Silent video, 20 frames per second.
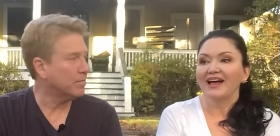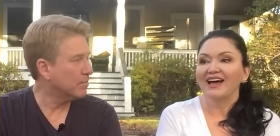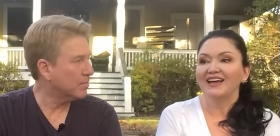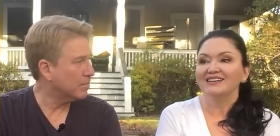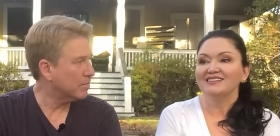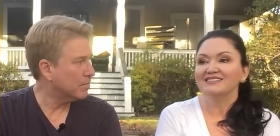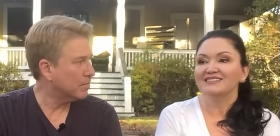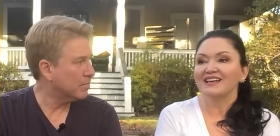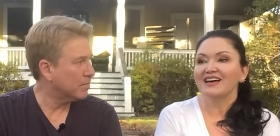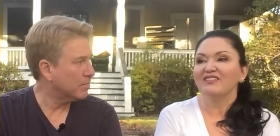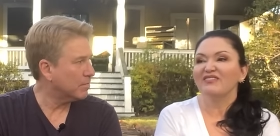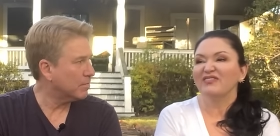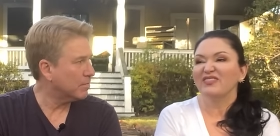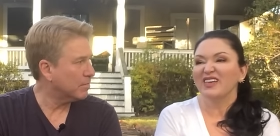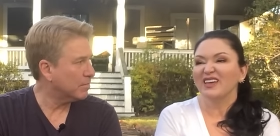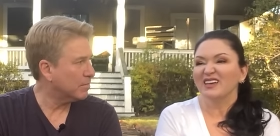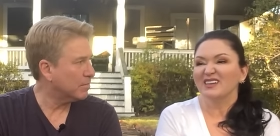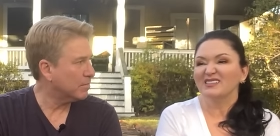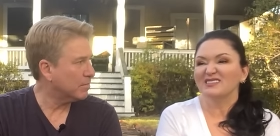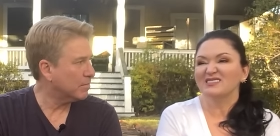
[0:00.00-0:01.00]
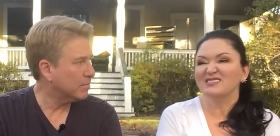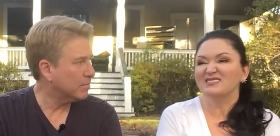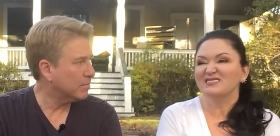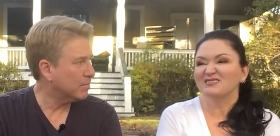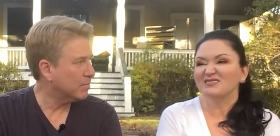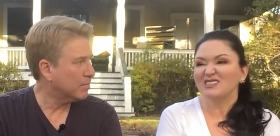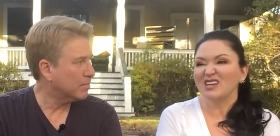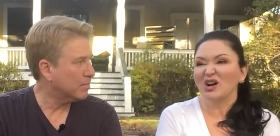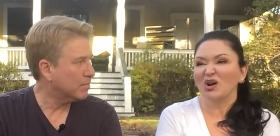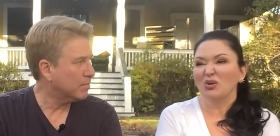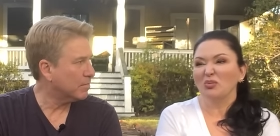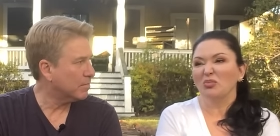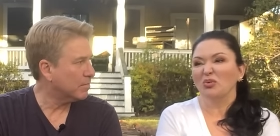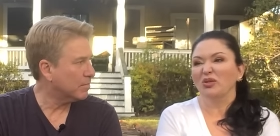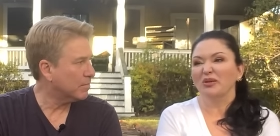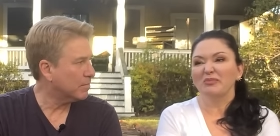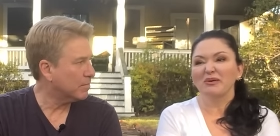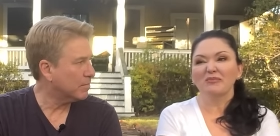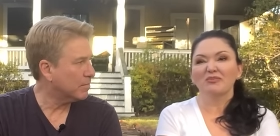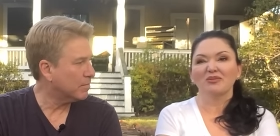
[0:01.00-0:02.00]
Speaker 1: I just I think it's terrible
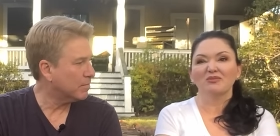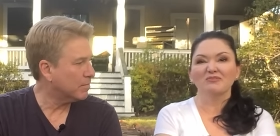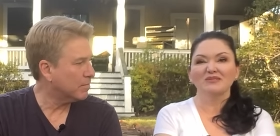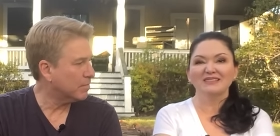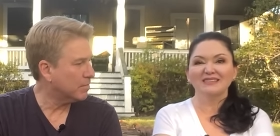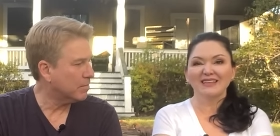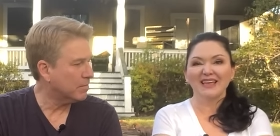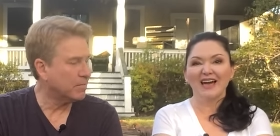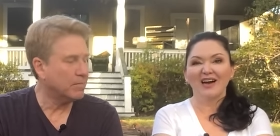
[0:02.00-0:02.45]
that people are missing